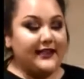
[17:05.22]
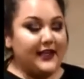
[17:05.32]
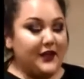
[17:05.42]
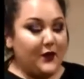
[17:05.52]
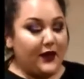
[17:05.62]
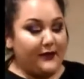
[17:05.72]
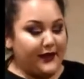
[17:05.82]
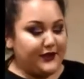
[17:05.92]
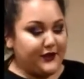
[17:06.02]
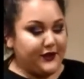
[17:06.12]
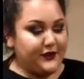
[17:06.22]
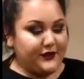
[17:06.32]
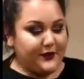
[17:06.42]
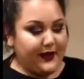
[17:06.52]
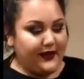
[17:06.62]
thing that you want to make sure you're
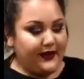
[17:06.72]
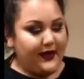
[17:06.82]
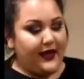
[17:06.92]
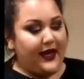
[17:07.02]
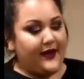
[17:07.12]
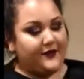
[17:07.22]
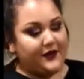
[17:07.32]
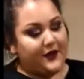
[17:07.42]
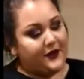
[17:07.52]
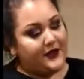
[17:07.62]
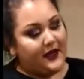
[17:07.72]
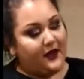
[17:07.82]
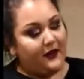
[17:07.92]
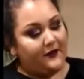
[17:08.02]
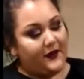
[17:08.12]
doing after you're done
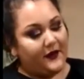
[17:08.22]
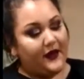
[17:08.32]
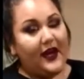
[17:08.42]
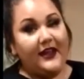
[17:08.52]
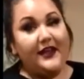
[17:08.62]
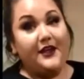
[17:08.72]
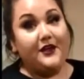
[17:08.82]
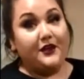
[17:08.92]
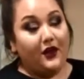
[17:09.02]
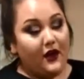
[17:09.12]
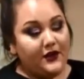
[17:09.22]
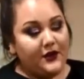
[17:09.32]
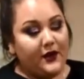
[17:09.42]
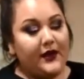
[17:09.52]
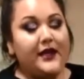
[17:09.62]
all of your highlight and your
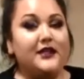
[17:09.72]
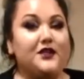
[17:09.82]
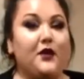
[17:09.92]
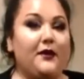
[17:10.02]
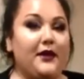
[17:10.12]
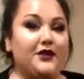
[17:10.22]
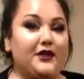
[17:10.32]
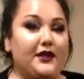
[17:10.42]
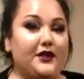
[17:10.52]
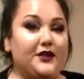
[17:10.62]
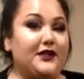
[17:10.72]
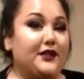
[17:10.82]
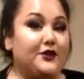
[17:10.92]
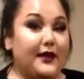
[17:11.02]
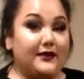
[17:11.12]
contour is you want to make sure that you're using a
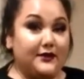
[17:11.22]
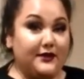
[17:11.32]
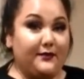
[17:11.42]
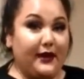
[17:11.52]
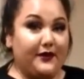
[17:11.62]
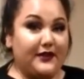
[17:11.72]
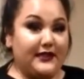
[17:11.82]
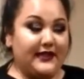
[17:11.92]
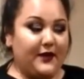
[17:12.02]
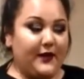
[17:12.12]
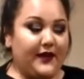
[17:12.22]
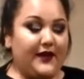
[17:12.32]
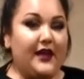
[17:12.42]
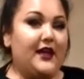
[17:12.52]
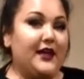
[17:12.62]
translucent powder to set with.
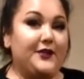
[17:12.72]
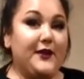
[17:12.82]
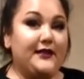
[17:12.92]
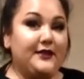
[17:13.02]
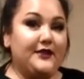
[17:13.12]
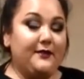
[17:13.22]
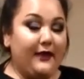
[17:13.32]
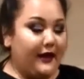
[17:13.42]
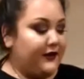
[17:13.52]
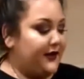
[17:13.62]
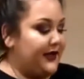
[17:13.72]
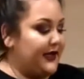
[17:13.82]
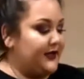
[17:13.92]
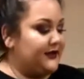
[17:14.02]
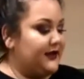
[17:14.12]
A translucent powder
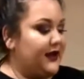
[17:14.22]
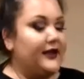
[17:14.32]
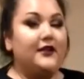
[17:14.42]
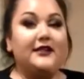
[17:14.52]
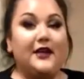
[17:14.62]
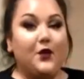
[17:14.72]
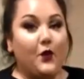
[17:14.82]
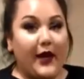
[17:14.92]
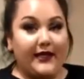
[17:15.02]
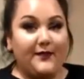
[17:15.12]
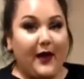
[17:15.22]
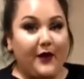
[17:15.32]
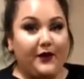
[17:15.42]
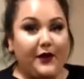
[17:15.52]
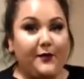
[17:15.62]
looks like a white
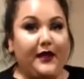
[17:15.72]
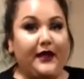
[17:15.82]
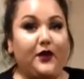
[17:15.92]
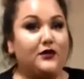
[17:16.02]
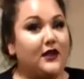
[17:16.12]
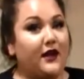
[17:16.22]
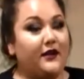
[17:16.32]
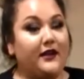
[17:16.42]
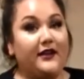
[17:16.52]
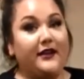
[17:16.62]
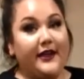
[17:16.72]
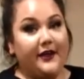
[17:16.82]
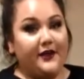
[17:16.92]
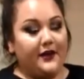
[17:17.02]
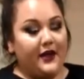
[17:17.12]
powder, but it goes on
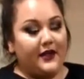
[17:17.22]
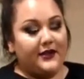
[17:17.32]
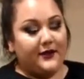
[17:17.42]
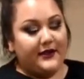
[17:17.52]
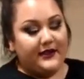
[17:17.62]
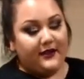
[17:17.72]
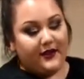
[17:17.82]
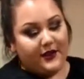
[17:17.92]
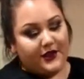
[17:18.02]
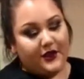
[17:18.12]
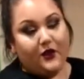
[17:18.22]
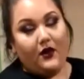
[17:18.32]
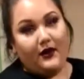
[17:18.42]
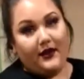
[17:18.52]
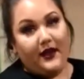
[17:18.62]
clear, so it's still going to show
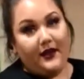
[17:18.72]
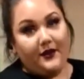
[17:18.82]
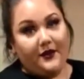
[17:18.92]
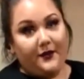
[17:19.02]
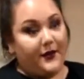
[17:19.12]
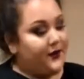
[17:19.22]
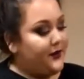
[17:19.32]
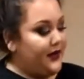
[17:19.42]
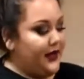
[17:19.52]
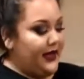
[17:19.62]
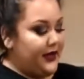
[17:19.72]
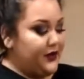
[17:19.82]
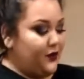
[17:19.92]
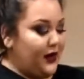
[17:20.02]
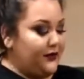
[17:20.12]
all the color through. And you
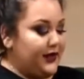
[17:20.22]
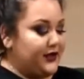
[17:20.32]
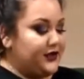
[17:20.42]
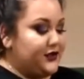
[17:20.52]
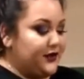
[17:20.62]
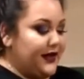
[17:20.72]
want to make sure